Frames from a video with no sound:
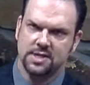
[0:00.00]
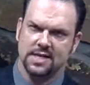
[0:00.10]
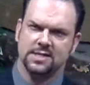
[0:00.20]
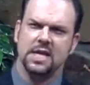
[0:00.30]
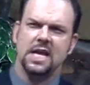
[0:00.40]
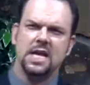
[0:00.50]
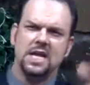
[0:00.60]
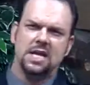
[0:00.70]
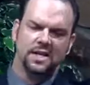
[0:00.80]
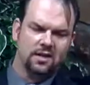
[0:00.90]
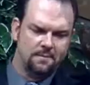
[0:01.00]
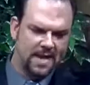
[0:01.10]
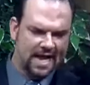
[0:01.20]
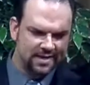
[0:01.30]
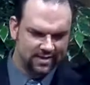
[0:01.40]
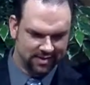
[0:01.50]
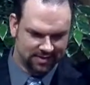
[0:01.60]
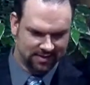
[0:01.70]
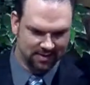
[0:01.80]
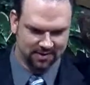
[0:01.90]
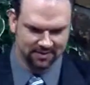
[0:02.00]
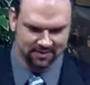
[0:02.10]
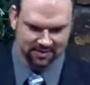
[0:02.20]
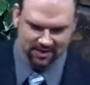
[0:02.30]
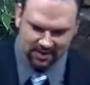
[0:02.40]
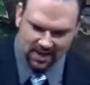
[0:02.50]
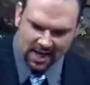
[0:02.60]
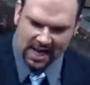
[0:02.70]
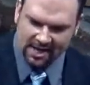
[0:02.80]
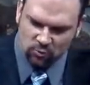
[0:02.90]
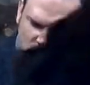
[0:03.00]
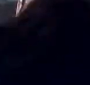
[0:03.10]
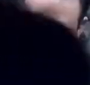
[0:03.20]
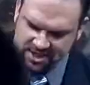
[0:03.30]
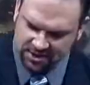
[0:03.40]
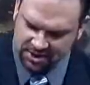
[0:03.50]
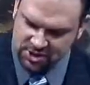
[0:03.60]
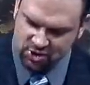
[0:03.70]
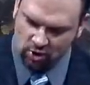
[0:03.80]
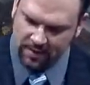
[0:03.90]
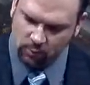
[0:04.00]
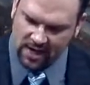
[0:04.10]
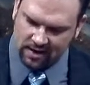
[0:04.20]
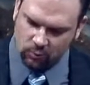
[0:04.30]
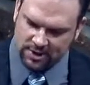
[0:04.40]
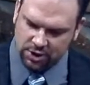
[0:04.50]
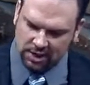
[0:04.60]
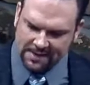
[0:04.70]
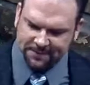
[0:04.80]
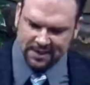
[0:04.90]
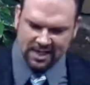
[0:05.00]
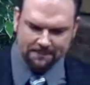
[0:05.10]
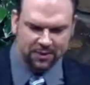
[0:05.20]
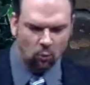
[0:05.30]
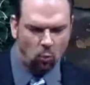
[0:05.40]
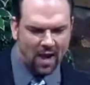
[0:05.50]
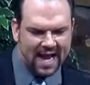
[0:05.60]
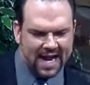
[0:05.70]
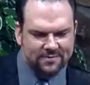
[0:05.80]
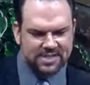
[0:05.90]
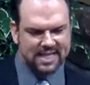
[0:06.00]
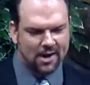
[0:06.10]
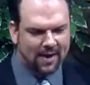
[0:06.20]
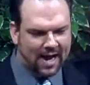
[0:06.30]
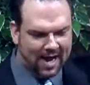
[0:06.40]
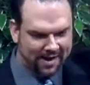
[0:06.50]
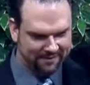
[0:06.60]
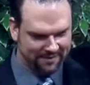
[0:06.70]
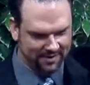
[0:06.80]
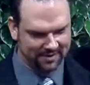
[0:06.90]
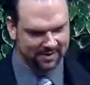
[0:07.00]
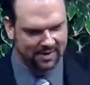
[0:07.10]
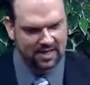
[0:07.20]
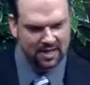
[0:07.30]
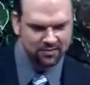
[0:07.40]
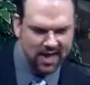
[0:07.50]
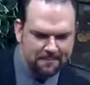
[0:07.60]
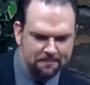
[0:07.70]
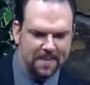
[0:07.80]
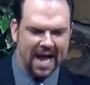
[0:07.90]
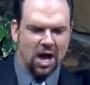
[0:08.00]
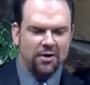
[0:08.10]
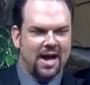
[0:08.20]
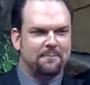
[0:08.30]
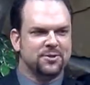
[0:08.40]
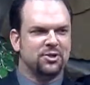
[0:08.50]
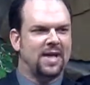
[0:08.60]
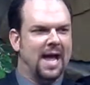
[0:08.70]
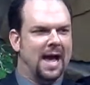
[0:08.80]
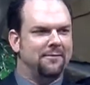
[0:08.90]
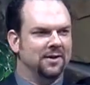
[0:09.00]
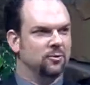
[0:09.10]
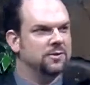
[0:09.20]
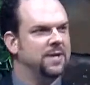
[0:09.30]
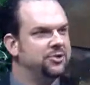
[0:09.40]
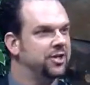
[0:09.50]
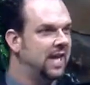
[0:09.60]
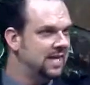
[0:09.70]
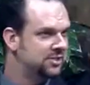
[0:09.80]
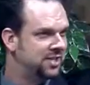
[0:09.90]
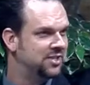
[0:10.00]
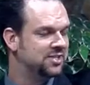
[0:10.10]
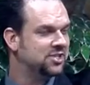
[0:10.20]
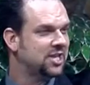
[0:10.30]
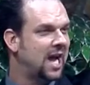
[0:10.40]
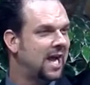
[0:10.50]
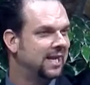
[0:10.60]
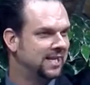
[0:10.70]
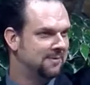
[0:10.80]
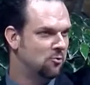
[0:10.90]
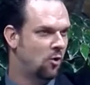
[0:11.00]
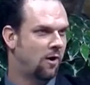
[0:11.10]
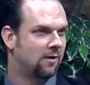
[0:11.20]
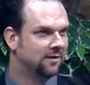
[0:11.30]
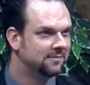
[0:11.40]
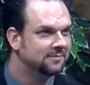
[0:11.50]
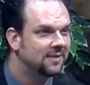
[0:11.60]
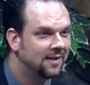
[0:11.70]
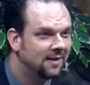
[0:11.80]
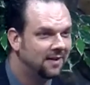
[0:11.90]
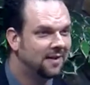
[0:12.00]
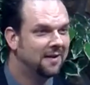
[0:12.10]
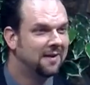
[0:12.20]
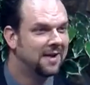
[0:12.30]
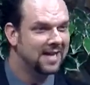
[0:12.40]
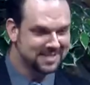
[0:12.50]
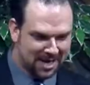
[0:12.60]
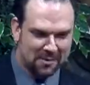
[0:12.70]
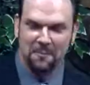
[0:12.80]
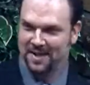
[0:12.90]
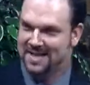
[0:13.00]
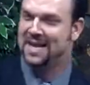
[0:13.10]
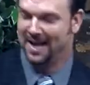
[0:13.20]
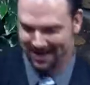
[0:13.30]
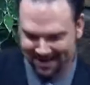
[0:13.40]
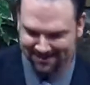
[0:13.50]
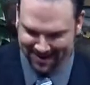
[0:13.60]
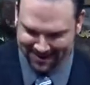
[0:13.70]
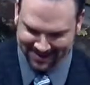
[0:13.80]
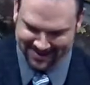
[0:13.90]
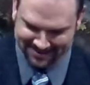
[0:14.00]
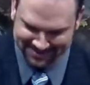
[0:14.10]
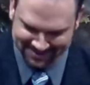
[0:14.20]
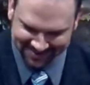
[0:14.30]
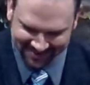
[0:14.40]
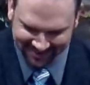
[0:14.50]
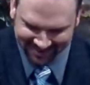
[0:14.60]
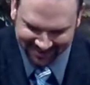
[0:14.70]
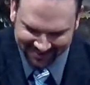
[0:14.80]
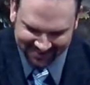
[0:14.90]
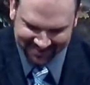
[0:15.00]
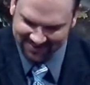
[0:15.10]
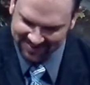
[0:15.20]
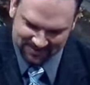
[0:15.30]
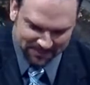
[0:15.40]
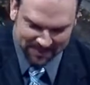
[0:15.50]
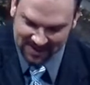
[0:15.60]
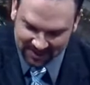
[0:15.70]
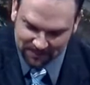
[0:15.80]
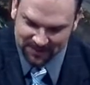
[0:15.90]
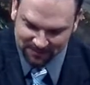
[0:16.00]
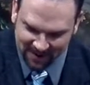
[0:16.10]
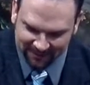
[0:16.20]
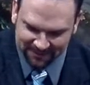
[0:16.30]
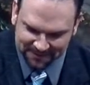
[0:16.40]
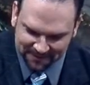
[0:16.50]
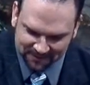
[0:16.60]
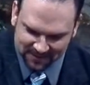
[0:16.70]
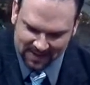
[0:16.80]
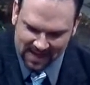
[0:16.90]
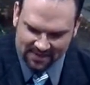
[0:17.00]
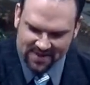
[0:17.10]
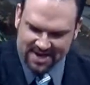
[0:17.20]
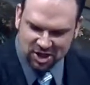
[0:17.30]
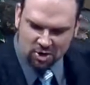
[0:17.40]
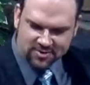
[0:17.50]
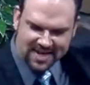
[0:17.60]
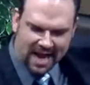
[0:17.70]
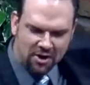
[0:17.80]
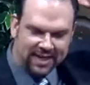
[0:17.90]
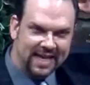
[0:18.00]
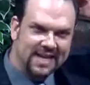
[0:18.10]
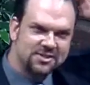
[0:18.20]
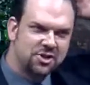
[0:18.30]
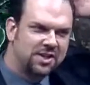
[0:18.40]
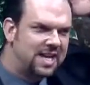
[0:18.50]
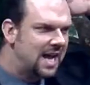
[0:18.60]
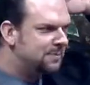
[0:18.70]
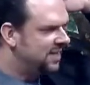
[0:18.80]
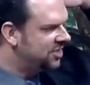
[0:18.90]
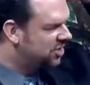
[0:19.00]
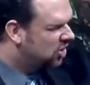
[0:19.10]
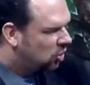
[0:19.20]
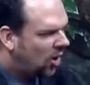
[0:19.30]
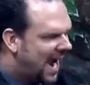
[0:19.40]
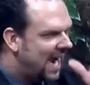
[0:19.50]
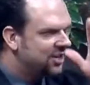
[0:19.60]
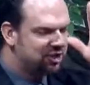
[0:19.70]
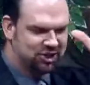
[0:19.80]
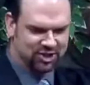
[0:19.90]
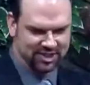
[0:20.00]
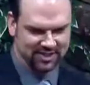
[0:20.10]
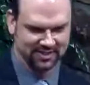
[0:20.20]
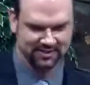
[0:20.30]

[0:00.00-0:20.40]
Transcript: says, He commandeth and raiseth the stormy wind, which lifteth up the waves thereof. They mount up to the heaven, which means you can't see the sky anymore. That's how, that's how that is. It can, be, it can be rough. And they go down again to the depths. They just crash.